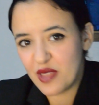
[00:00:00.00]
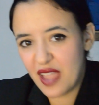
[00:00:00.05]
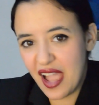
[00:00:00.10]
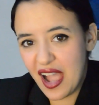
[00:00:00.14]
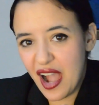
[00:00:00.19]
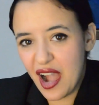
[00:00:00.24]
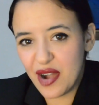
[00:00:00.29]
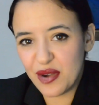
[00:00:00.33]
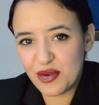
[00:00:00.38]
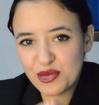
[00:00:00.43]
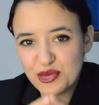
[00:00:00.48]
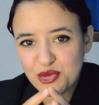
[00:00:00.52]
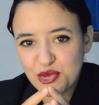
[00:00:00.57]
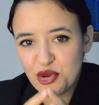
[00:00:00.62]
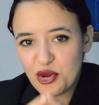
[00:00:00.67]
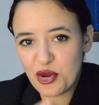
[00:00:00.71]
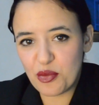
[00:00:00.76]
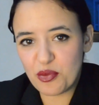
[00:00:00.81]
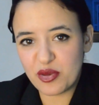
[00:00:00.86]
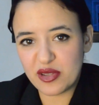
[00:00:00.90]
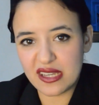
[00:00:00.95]
how to
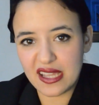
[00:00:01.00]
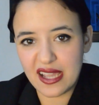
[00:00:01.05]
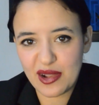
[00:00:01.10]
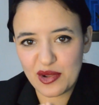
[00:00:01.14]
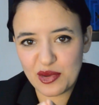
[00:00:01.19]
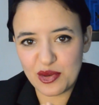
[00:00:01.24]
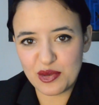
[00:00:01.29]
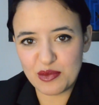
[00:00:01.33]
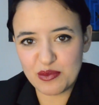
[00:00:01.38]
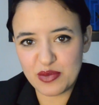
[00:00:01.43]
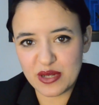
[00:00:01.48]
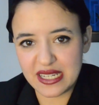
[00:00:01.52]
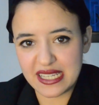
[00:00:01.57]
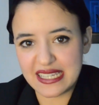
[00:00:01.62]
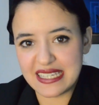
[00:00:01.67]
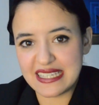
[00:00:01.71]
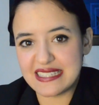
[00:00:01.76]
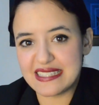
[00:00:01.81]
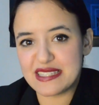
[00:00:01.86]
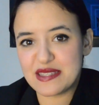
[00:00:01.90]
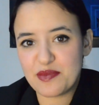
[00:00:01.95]
open a
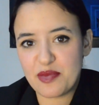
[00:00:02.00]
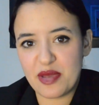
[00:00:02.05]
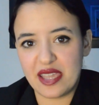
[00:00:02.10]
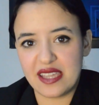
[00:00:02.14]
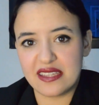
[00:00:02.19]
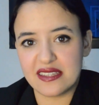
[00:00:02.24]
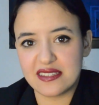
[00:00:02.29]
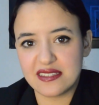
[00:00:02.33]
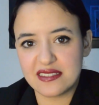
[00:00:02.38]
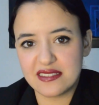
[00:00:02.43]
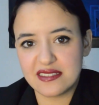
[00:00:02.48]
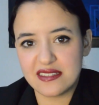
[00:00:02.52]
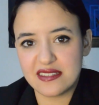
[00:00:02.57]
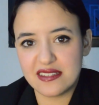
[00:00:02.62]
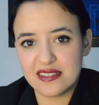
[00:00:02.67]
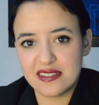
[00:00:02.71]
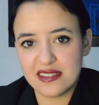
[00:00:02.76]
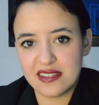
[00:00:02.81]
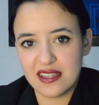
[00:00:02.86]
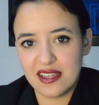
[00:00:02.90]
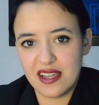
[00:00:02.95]
company in Spain.
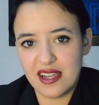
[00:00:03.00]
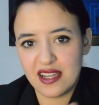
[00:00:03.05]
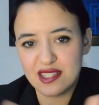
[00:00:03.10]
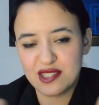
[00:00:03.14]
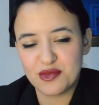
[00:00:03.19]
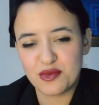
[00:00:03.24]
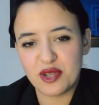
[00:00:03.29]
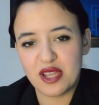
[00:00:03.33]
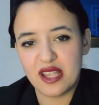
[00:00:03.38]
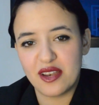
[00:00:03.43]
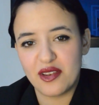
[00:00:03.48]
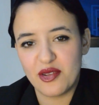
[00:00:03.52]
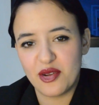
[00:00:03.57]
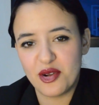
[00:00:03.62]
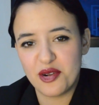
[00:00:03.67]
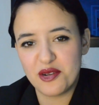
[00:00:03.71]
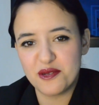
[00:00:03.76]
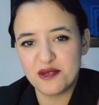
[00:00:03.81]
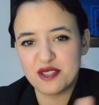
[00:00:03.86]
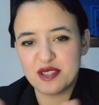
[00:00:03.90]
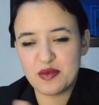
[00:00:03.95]
As we all
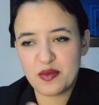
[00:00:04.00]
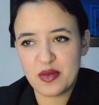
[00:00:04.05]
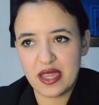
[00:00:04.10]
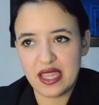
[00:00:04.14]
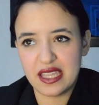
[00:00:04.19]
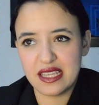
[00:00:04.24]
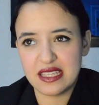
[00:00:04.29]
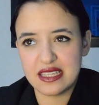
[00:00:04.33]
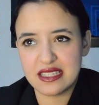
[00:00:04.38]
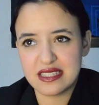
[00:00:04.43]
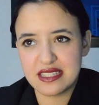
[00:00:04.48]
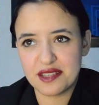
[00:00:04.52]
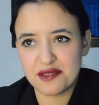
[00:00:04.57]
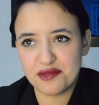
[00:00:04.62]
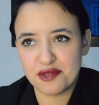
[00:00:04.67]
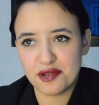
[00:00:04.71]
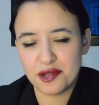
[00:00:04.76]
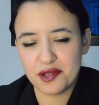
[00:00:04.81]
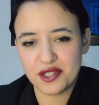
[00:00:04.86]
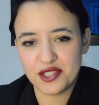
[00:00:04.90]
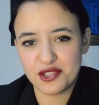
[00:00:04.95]
know, Spain it's a
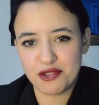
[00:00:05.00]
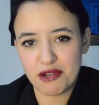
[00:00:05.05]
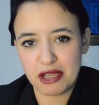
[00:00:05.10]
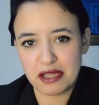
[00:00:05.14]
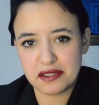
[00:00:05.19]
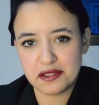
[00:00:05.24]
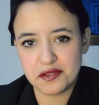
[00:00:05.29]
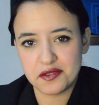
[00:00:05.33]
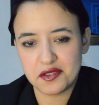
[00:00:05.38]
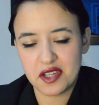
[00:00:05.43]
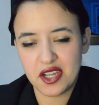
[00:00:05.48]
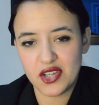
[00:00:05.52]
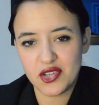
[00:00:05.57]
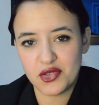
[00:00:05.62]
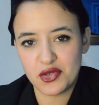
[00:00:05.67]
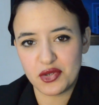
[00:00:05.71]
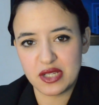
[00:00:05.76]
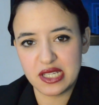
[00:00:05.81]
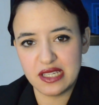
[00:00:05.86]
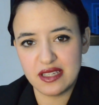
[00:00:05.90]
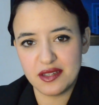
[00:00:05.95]
very attractive
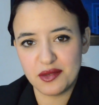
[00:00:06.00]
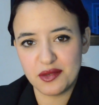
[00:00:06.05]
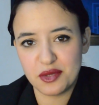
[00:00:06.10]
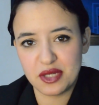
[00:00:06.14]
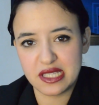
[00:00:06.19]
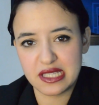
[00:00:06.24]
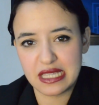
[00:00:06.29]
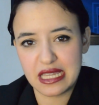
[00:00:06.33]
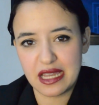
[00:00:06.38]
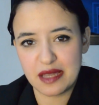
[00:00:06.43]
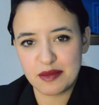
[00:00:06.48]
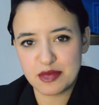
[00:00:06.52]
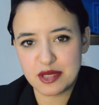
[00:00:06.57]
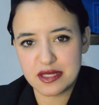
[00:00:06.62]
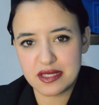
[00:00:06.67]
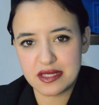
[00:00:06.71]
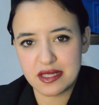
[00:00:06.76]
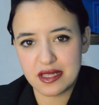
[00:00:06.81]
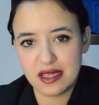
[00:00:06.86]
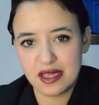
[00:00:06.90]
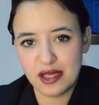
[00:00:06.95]
country when it comes
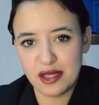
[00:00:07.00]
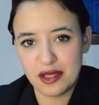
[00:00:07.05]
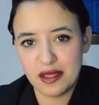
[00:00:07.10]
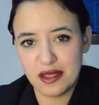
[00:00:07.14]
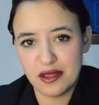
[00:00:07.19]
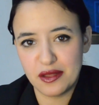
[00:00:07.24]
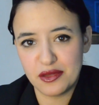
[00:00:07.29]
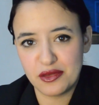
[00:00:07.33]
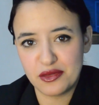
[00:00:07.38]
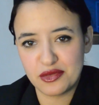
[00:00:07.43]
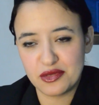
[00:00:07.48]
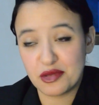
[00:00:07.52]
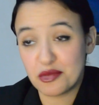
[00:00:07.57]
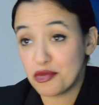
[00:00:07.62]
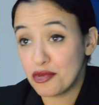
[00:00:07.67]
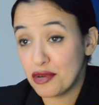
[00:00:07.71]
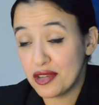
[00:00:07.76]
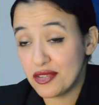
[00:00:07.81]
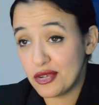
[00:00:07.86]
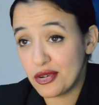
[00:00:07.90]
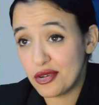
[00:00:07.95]
to the
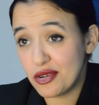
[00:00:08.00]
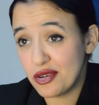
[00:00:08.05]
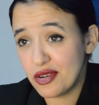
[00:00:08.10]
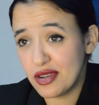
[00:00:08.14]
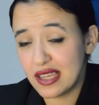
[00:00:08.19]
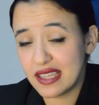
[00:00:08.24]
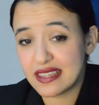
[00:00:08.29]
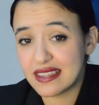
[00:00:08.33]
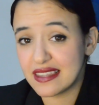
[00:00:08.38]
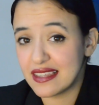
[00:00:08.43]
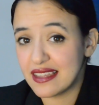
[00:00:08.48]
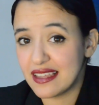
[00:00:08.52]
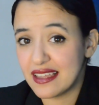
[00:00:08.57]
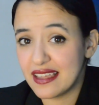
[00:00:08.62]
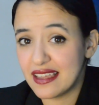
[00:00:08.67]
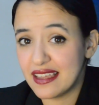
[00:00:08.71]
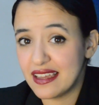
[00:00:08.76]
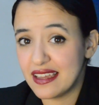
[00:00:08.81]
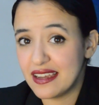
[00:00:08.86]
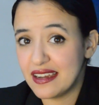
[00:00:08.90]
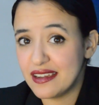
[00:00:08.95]
weather and
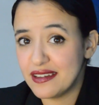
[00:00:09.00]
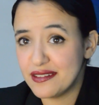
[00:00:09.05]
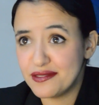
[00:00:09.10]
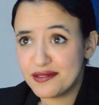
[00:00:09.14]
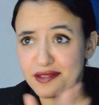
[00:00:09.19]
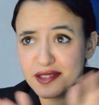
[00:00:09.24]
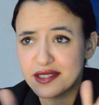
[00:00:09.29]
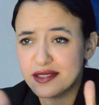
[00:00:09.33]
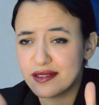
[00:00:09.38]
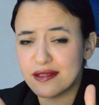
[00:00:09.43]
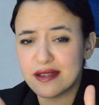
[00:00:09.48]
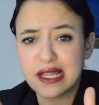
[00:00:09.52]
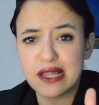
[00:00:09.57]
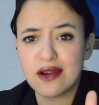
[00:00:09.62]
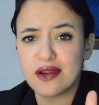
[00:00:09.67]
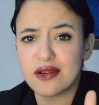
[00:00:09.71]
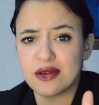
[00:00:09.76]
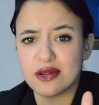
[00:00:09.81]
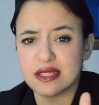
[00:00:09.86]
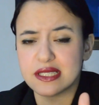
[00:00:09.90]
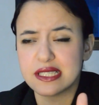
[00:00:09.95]
the friendly
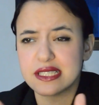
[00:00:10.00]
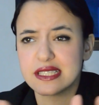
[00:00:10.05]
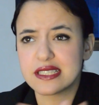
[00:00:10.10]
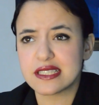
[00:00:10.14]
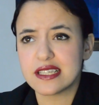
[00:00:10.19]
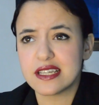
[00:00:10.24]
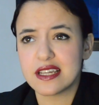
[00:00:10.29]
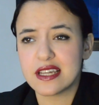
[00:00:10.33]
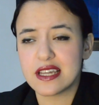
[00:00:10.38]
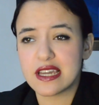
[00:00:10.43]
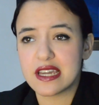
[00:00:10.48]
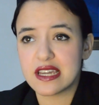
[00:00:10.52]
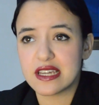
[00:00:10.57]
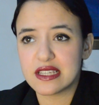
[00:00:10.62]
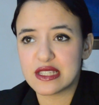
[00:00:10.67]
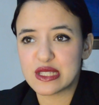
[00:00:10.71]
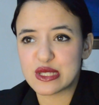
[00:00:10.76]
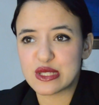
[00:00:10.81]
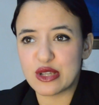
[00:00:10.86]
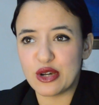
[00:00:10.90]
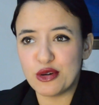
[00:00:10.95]
locals.
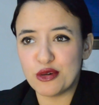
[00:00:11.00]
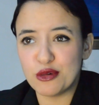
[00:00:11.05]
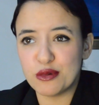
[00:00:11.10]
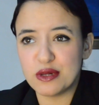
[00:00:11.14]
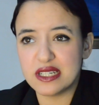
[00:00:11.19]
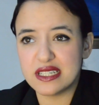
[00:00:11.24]
So